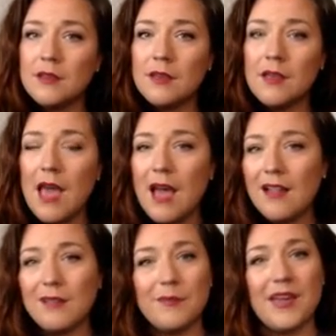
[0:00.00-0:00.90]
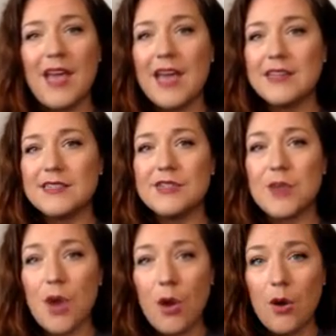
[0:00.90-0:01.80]
element has its
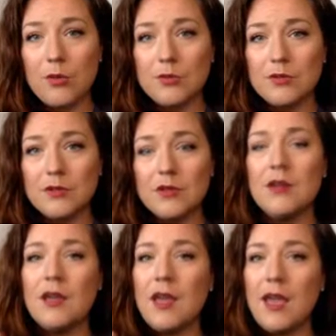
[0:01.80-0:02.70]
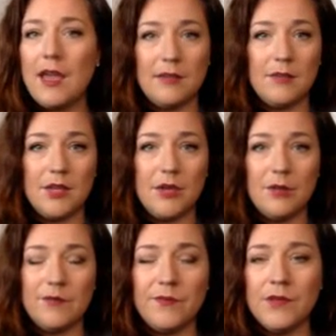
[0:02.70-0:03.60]
own AMU,
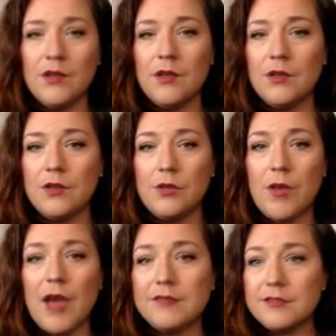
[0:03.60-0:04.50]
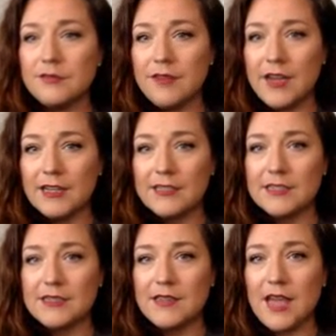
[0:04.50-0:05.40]
you have to find
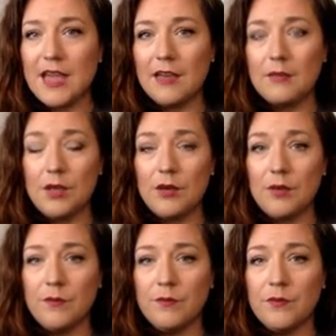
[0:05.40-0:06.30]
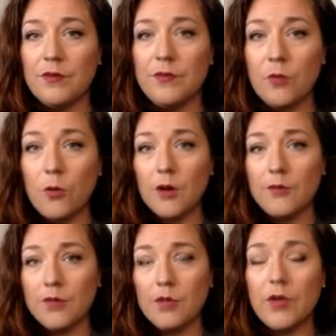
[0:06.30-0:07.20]
the AMU for the
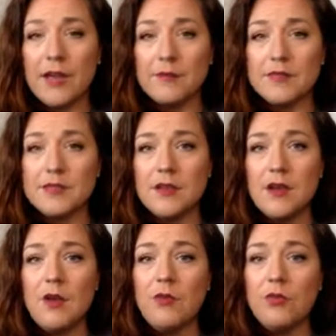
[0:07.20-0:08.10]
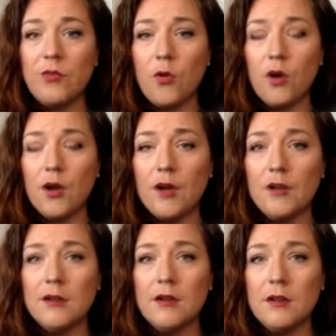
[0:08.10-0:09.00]
grams for
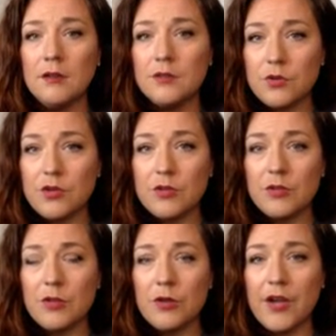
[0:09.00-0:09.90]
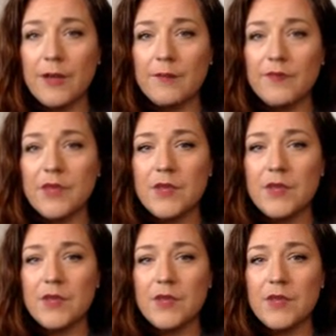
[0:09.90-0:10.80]
sodium chloride. So when
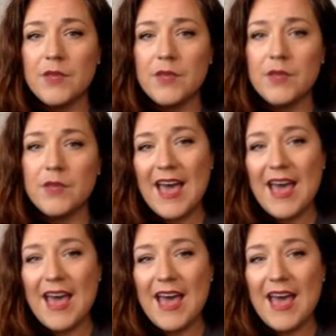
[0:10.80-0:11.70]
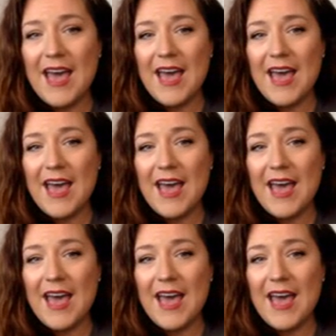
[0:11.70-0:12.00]
you add up